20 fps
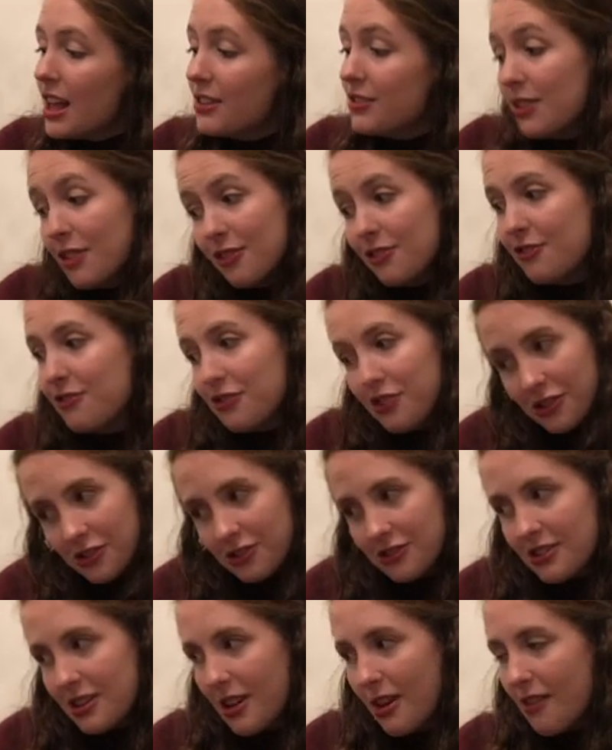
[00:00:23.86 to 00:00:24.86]
So
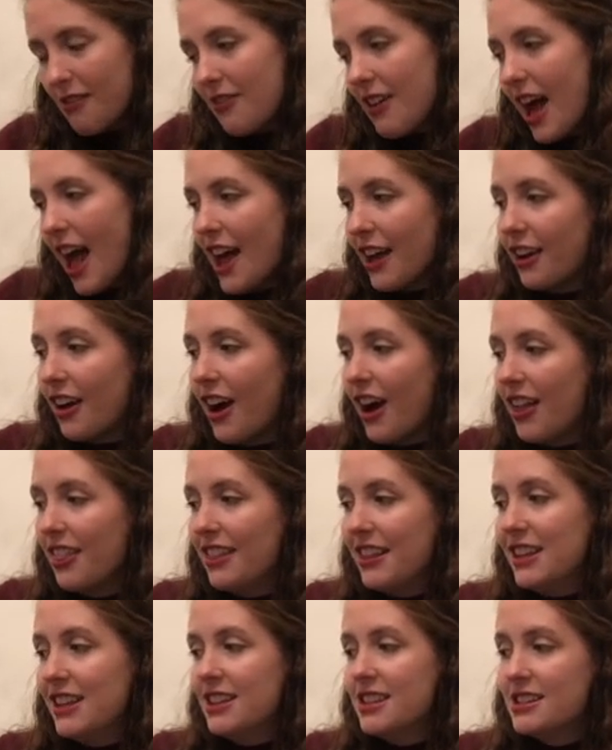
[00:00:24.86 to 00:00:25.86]
first off, I got
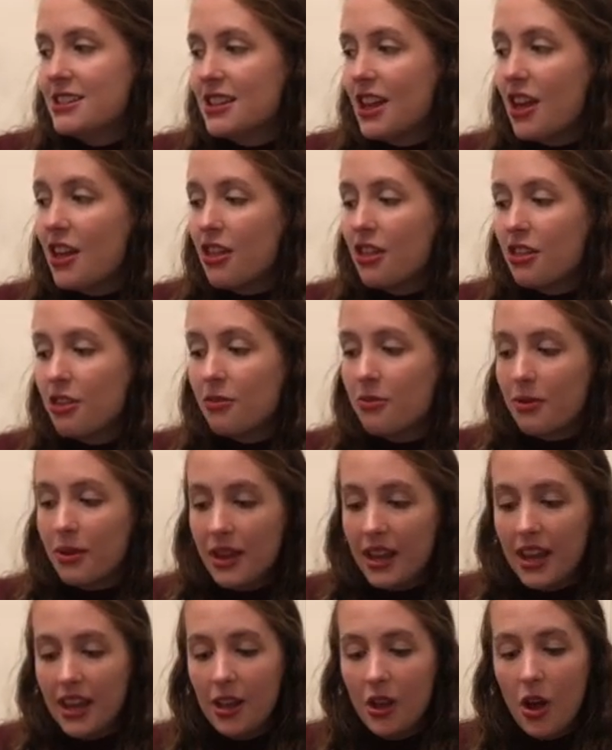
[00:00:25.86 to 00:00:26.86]
these
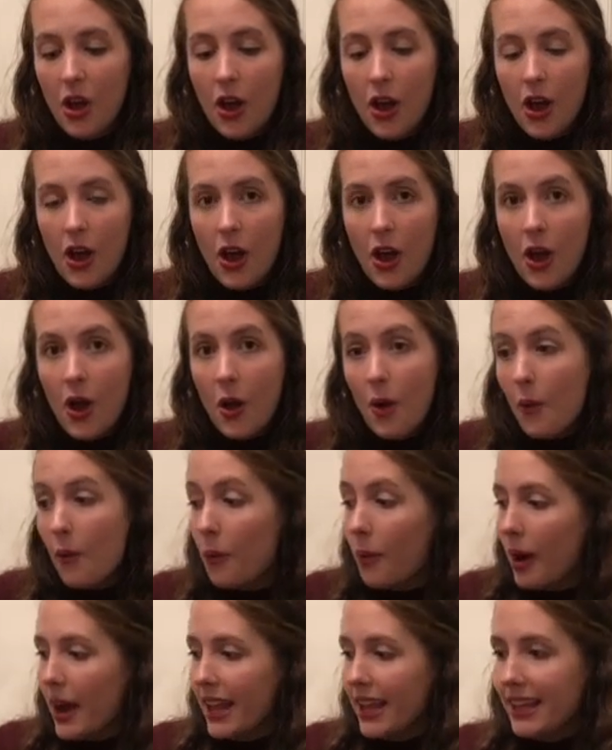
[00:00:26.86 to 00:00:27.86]
three
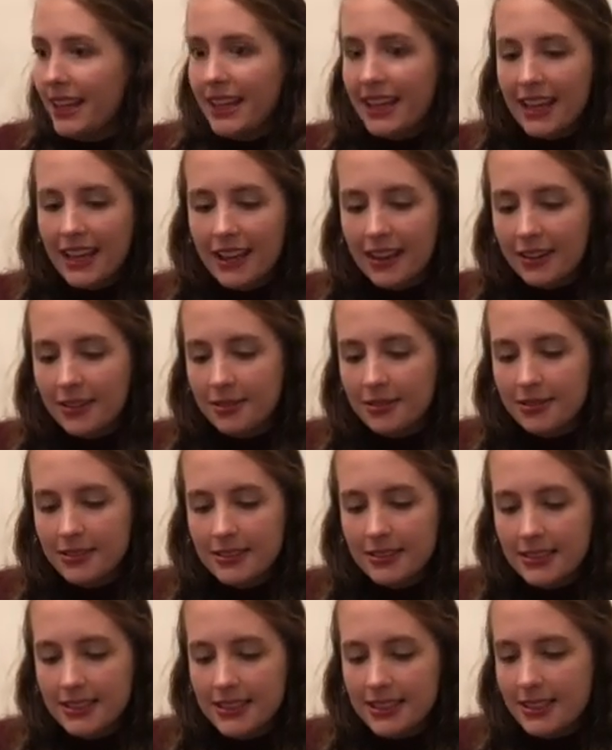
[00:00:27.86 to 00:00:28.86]
white
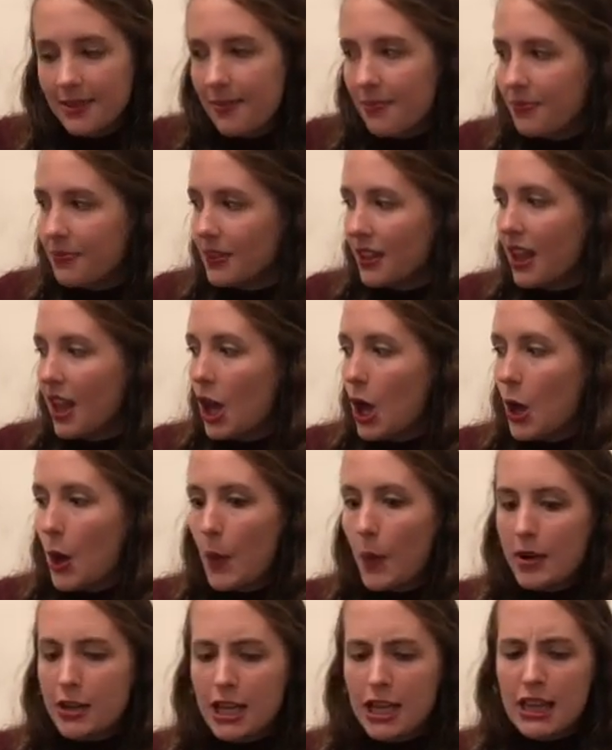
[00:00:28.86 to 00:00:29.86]
candles,
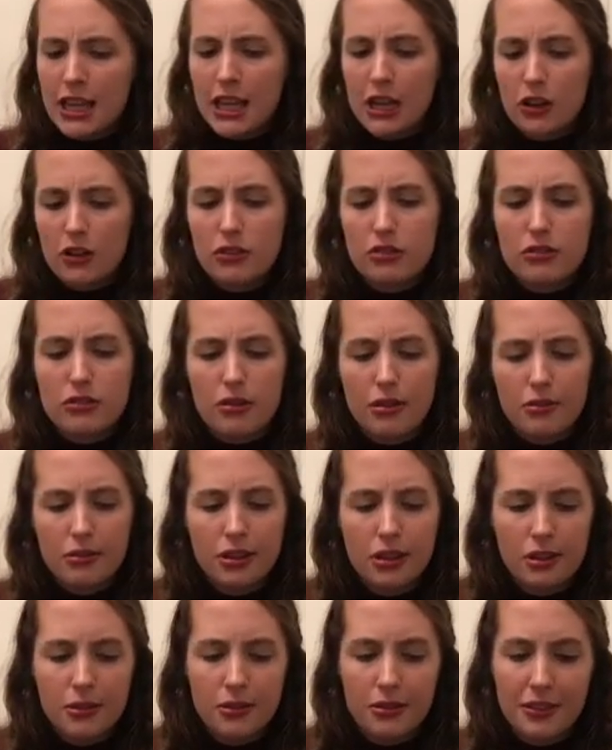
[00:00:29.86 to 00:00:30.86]
which I think are so
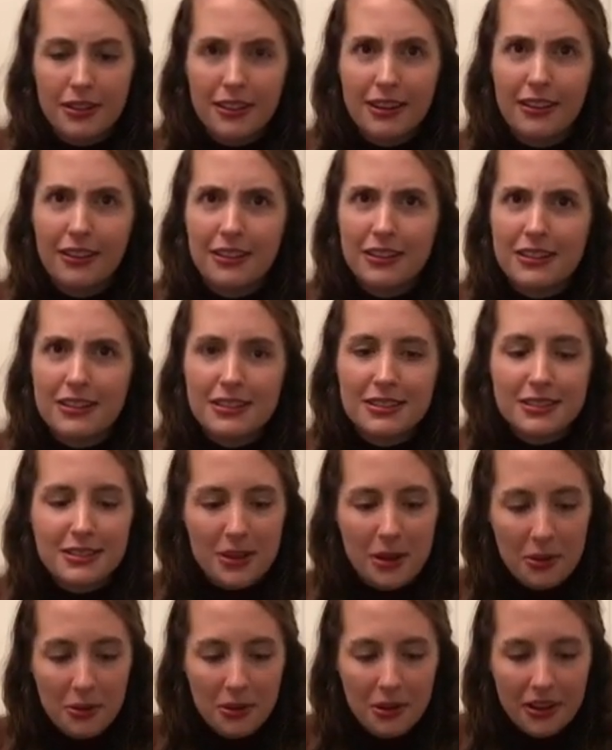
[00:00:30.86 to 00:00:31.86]
cute. They're gonna look
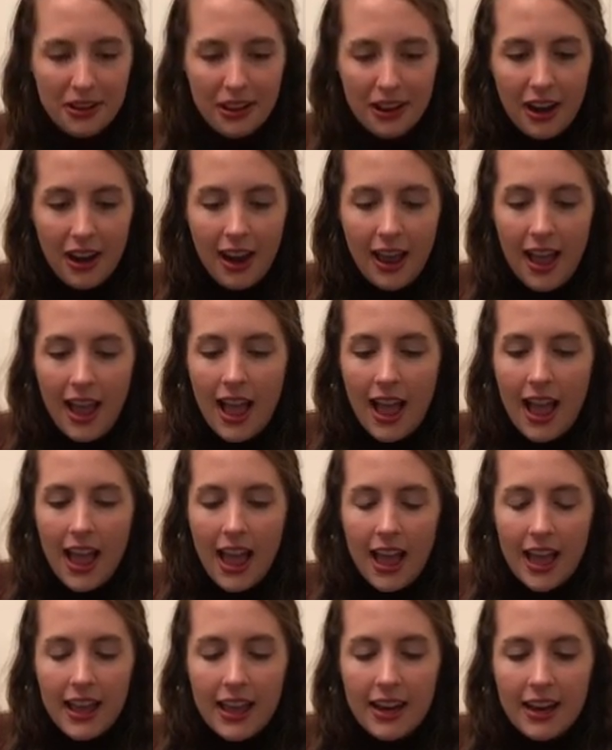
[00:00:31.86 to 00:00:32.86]
so good
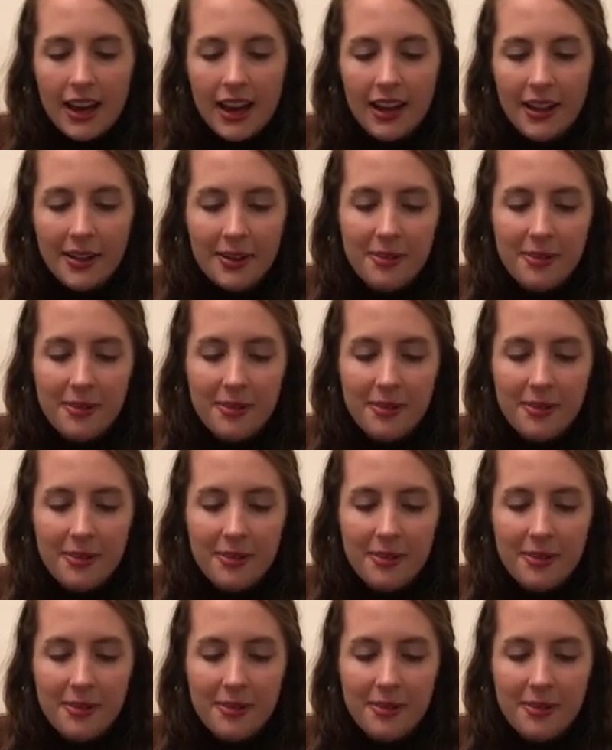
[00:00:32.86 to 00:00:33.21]
in